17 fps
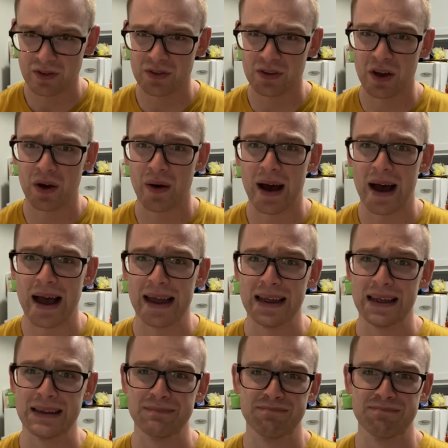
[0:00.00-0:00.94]
So
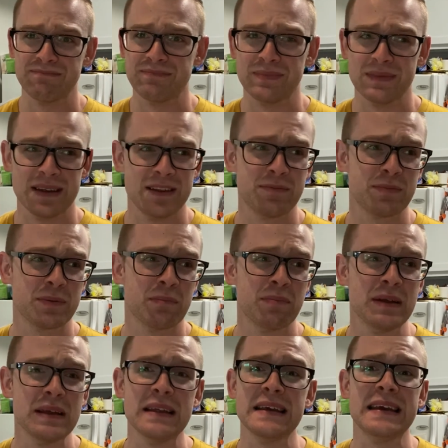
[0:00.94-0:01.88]
it's
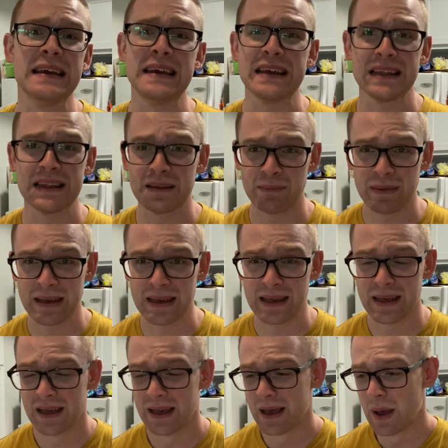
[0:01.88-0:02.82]
completely killing
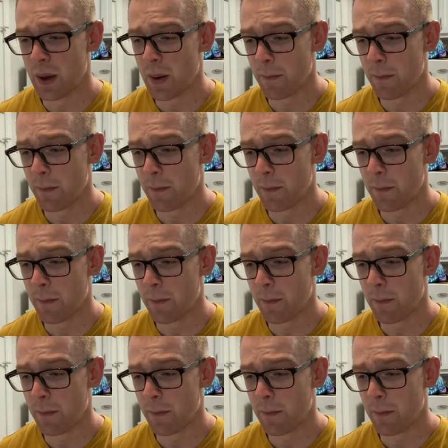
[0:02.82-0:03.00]
me,